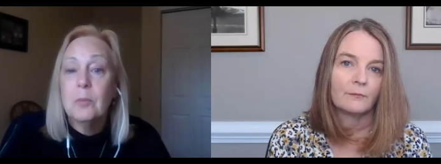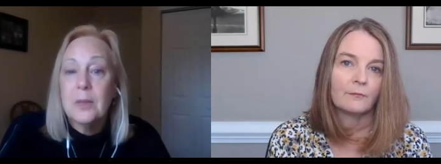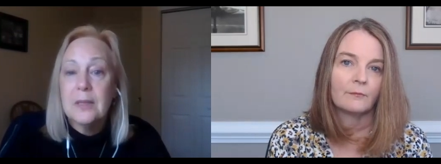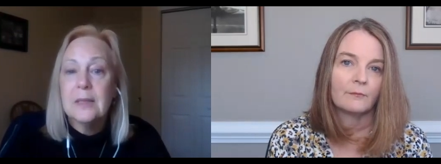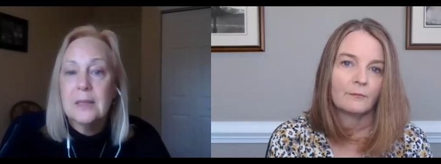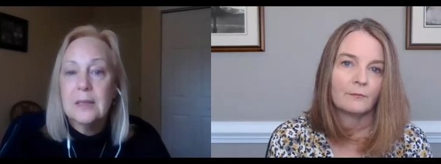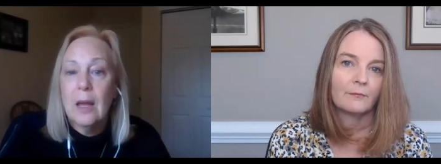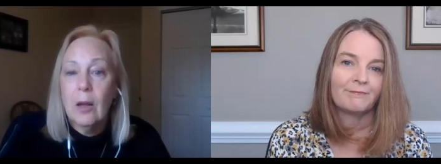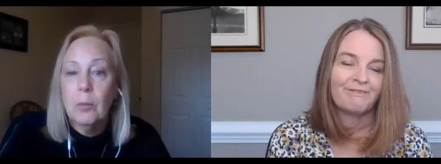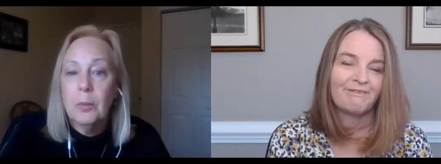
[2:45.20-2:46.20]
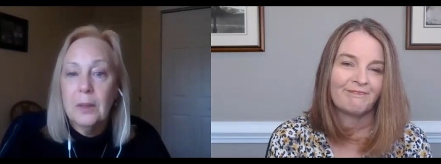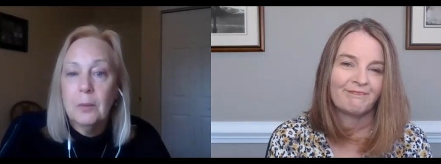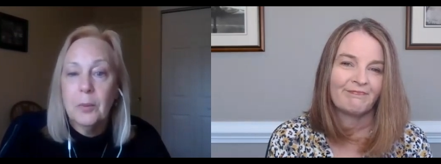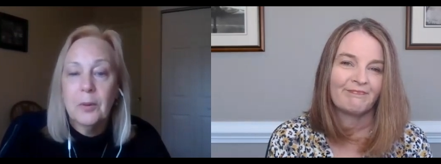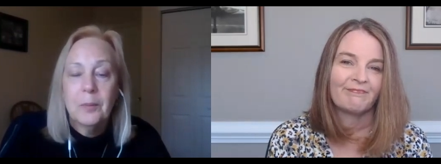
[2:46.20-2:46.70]
Speaker 1: own business to help
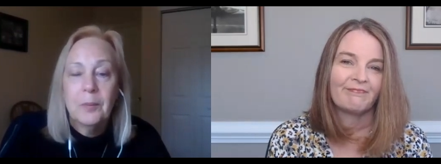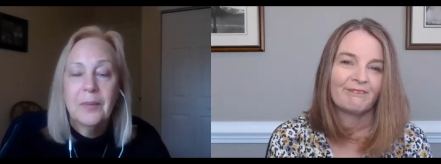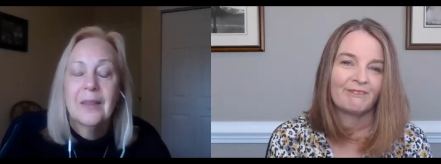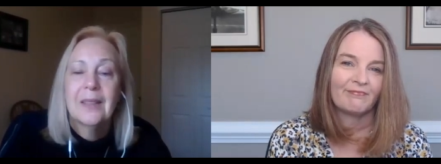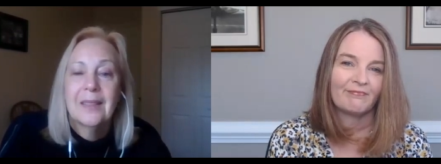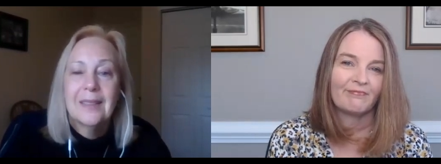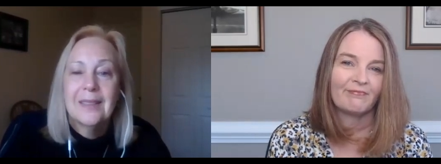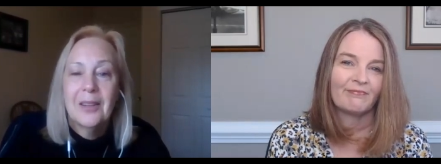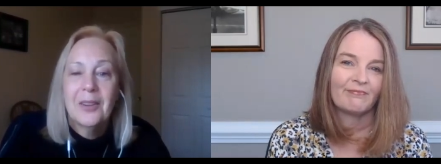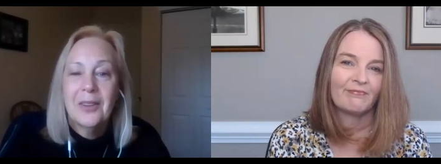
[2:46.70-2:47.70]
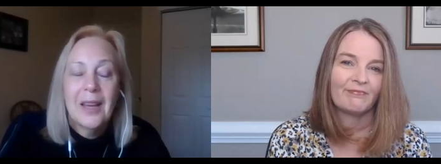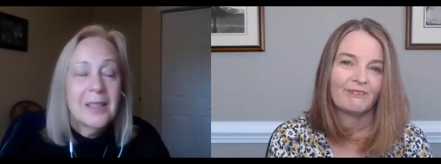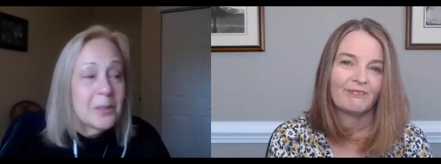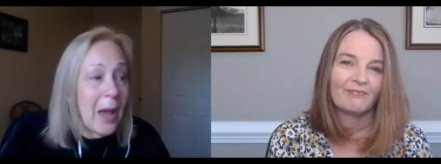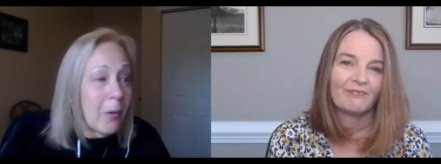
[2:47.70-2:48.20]
people. So
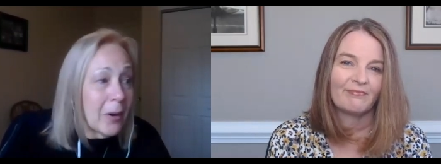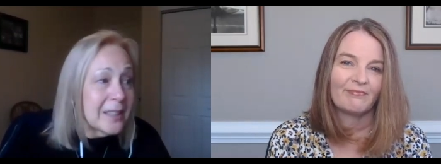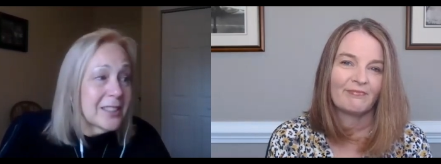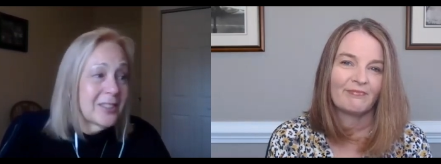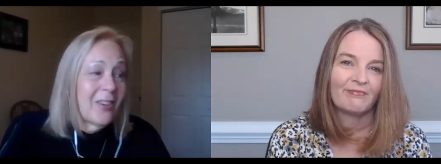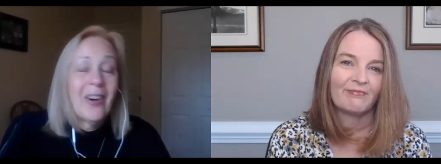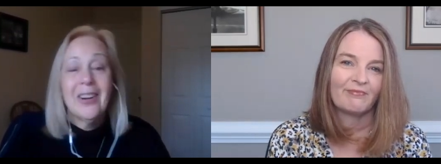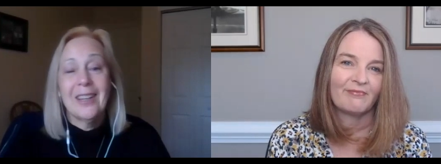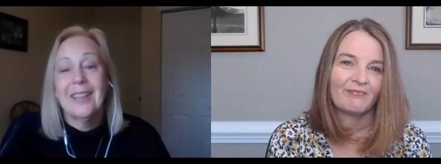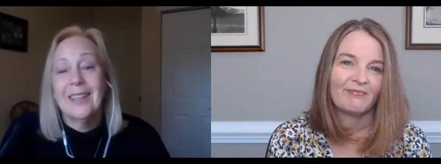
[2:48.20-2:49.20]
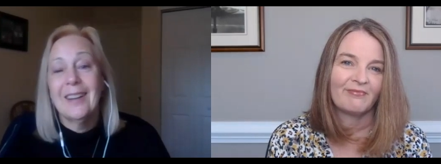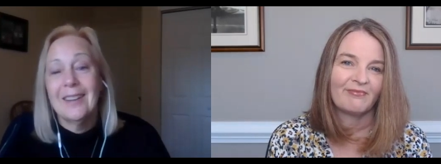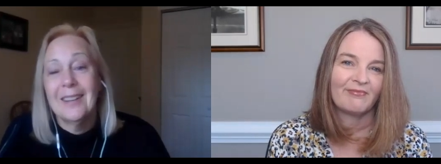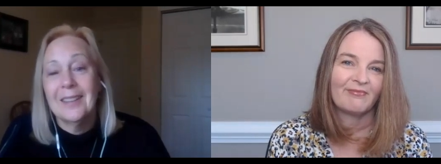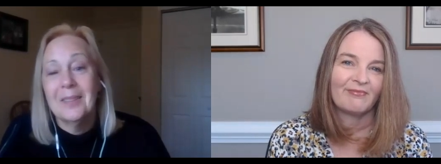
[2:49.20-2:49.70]
that's how I started
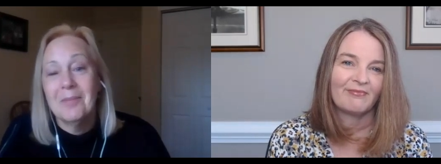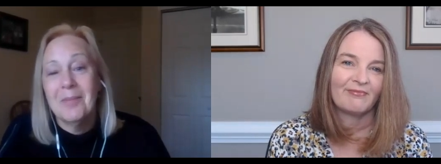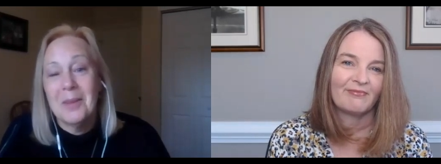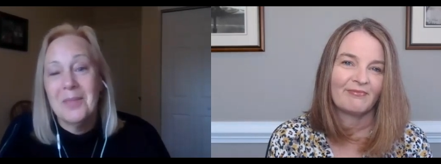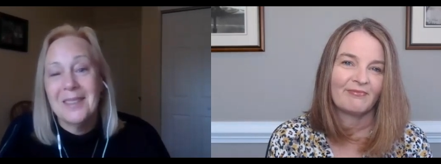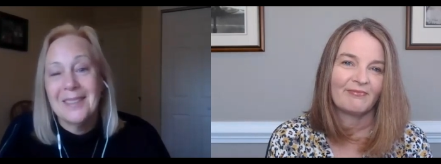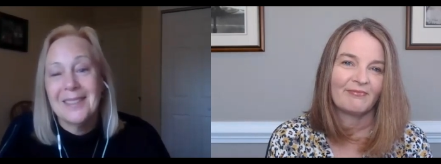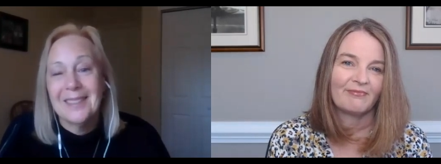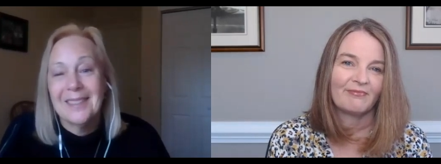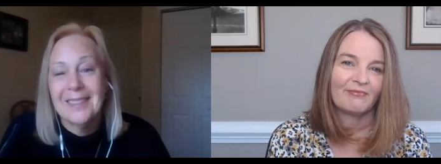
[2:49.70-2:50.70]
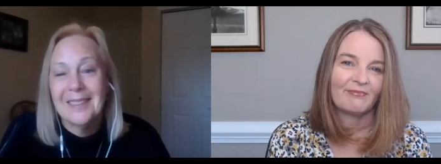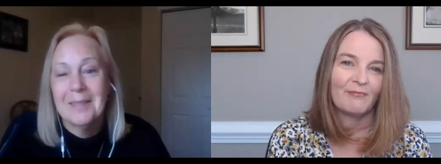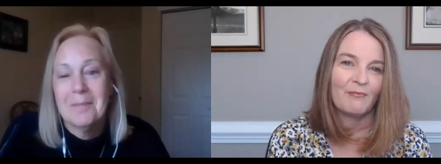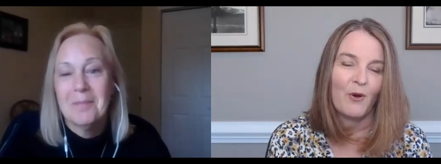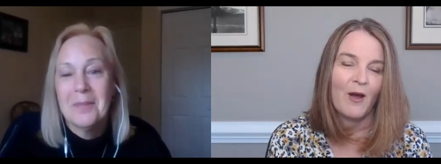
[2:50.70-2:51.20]
uh, my business.
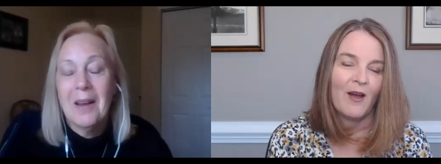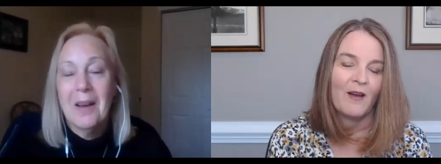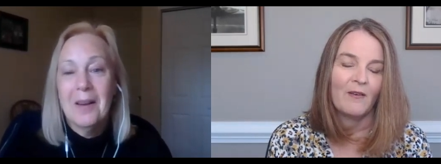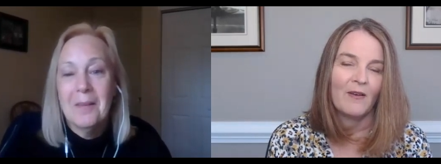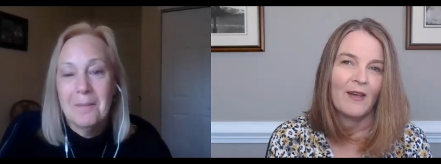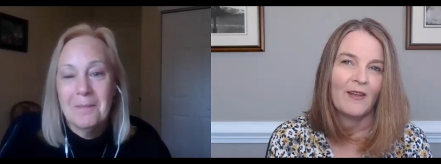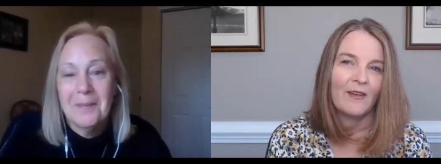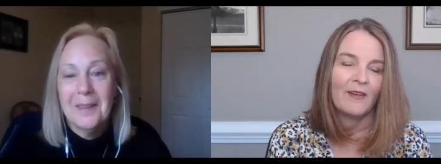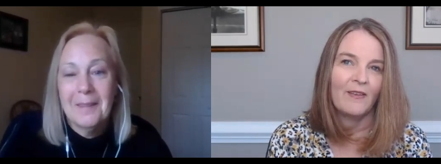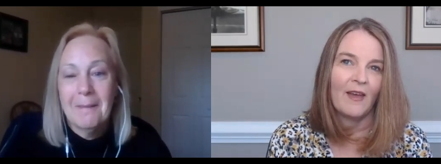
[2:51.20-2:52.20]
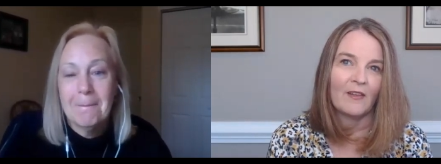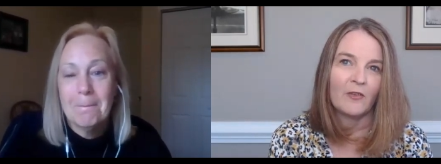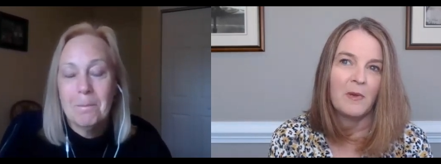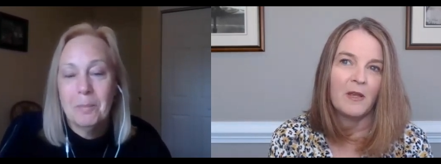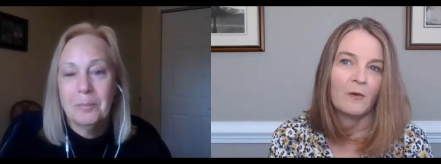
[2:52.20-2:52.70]
Speaker 2: Wow. And
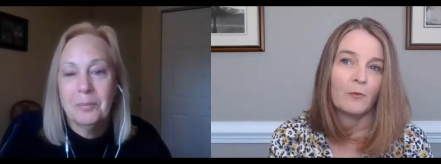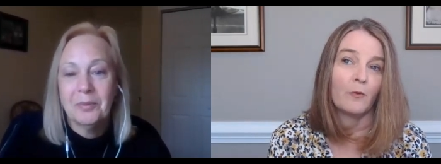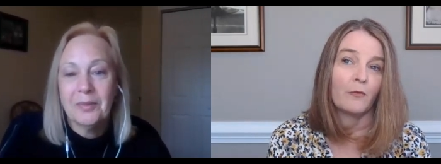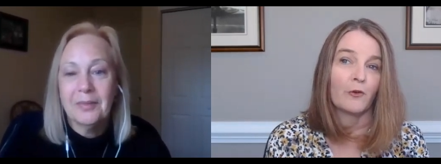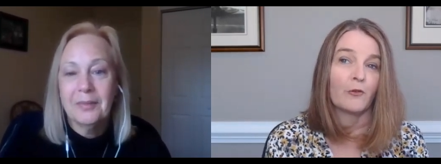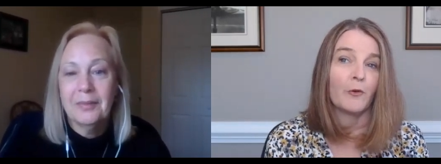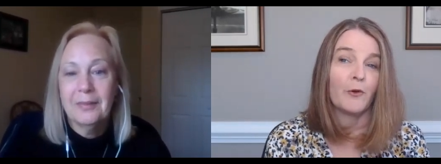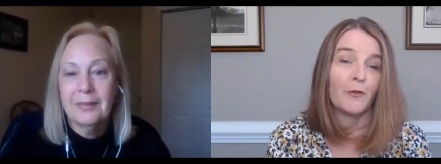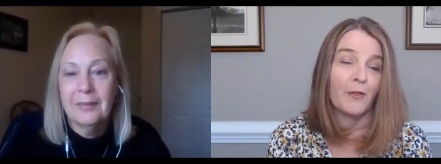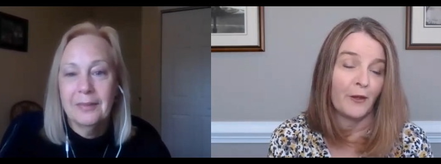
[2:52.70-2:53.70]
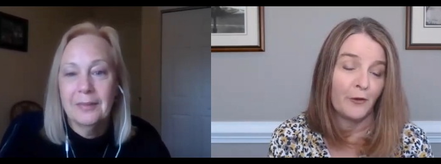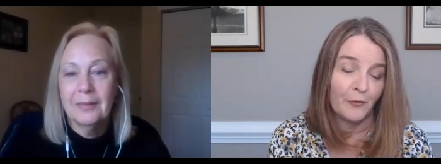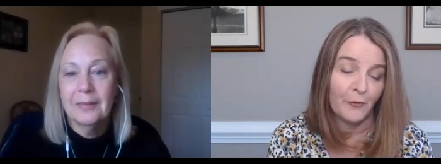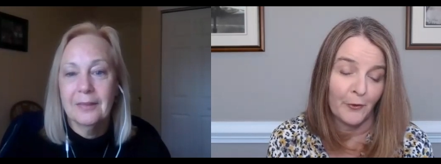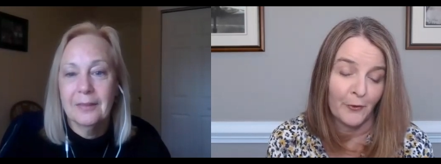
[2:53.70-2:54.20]
that's amazing. Well, first of all, thank
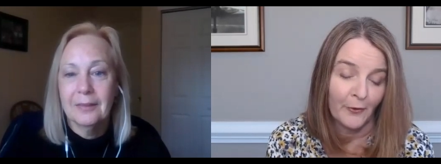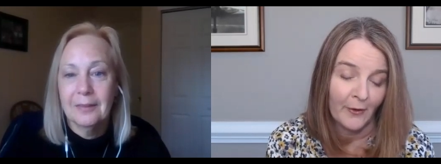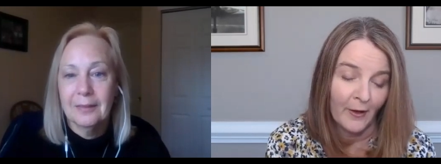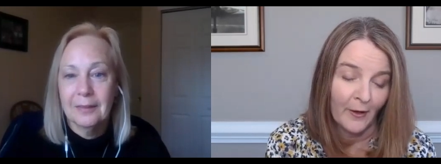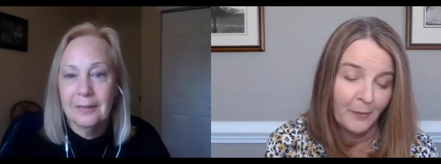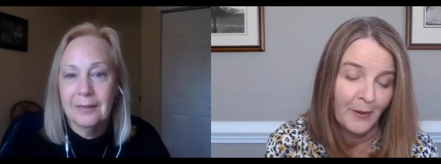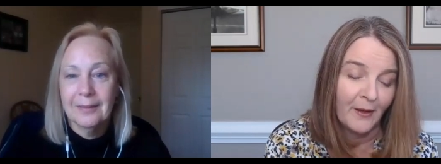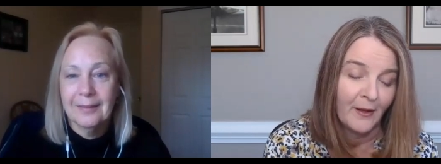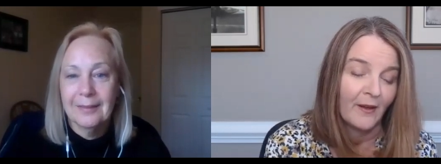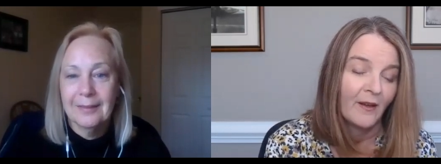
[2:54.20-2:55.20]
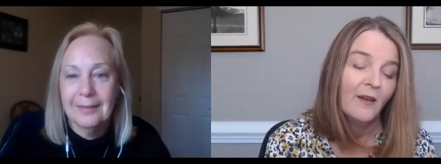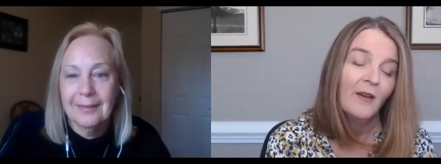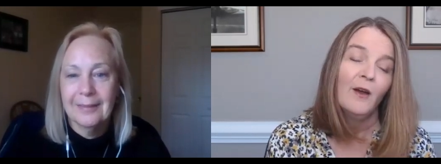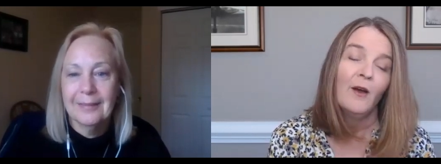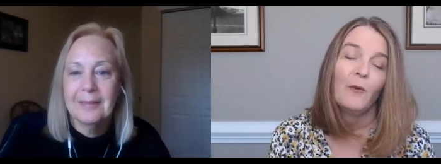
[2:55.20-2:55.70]
you for uh, being
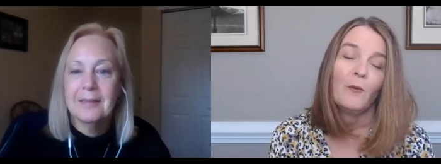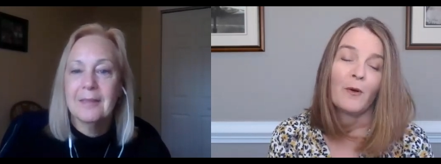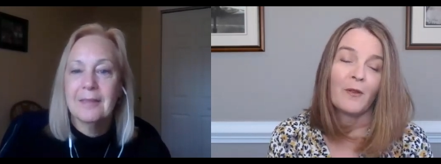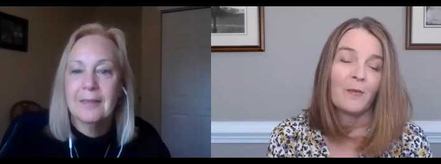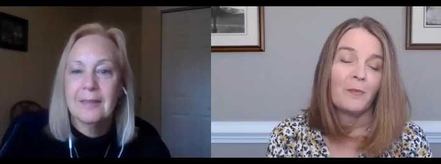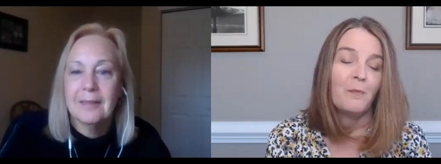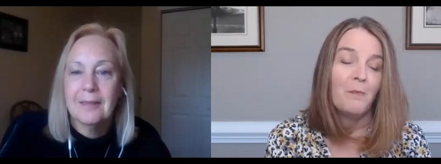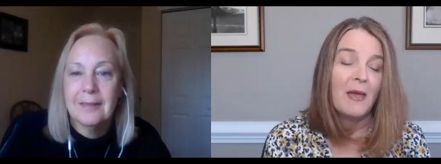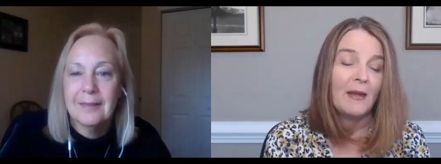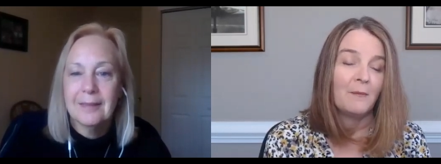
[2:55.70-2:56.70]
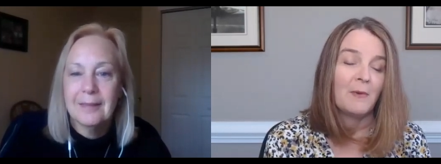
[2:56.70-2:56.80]
one of the many,